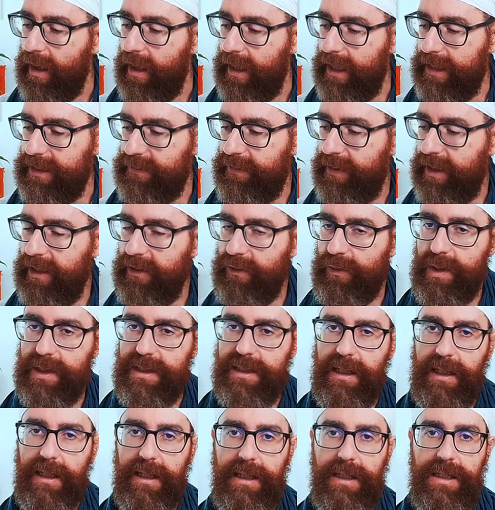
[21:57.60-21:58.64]
It's very
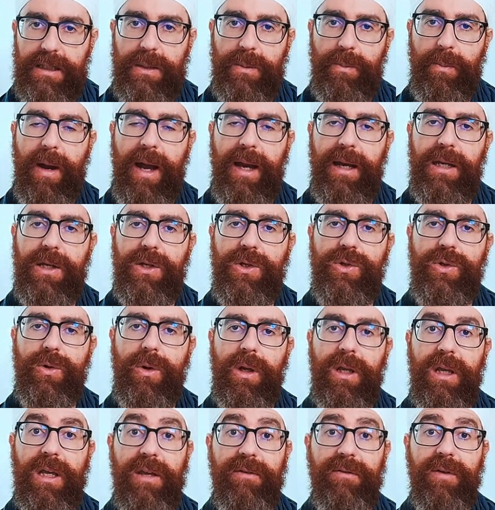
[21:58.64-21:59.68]
interesting, in Spanish,
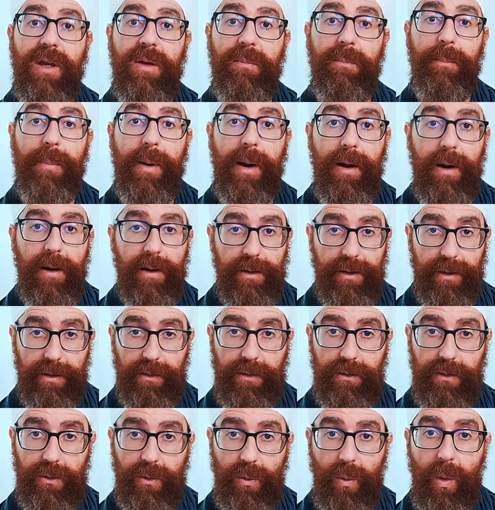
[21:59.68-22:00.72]
giving
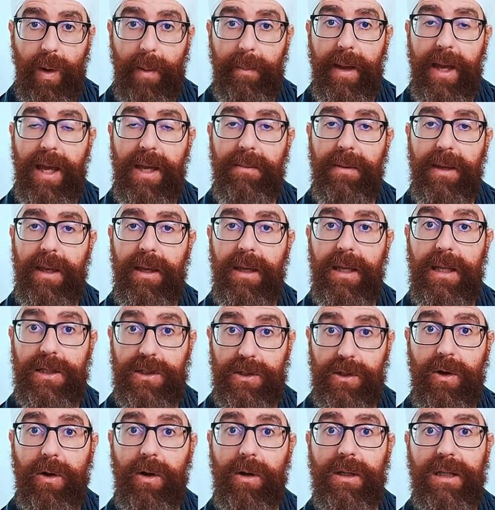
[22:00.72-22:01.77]
birth to a baby,
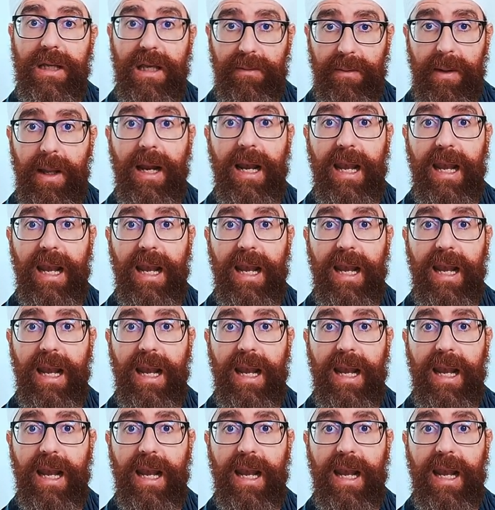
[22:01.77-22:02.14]
it's called giving